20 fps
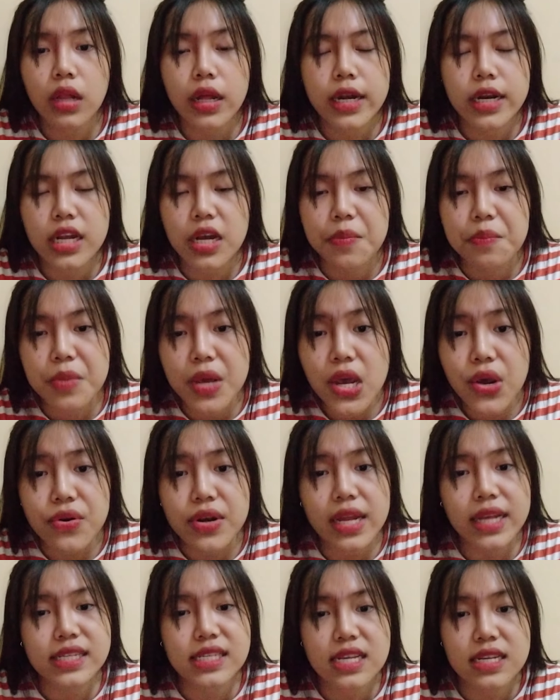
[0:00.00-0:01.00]
and
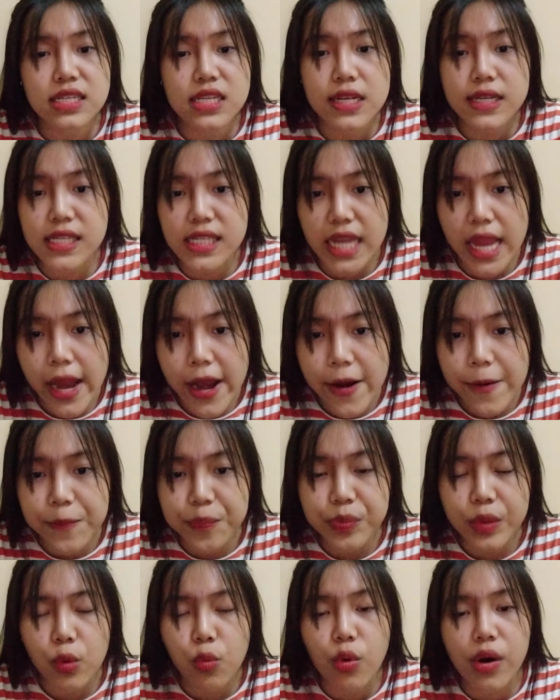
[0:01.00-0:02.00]
communities is the
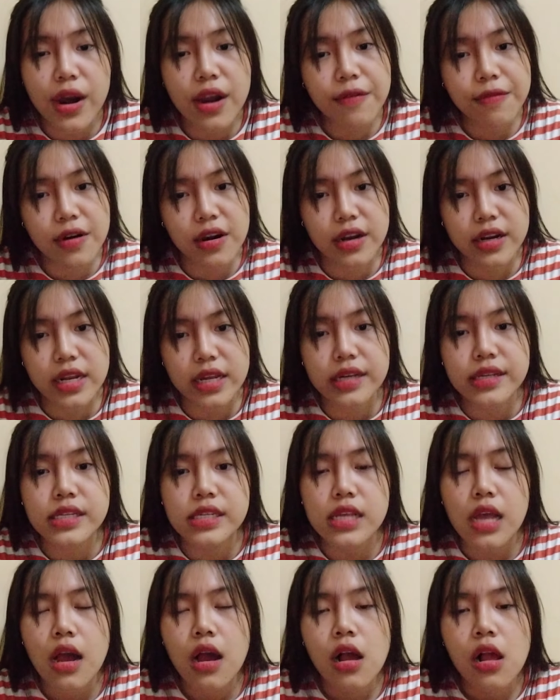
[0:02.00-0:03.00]
same, wherever it
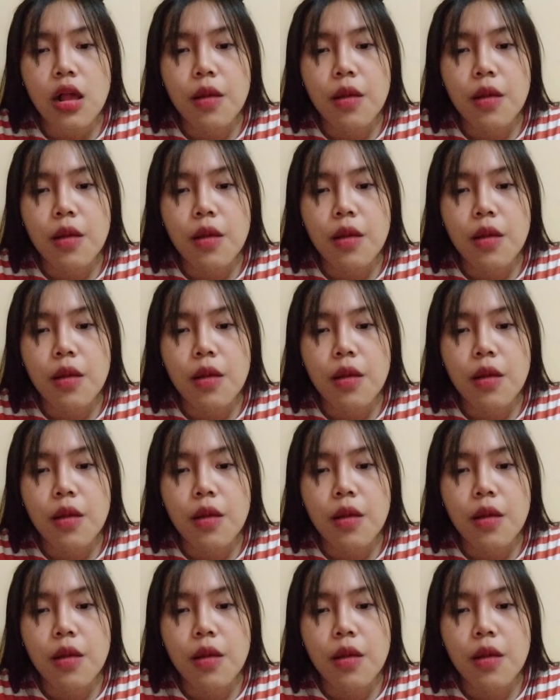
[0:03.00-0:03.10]
is.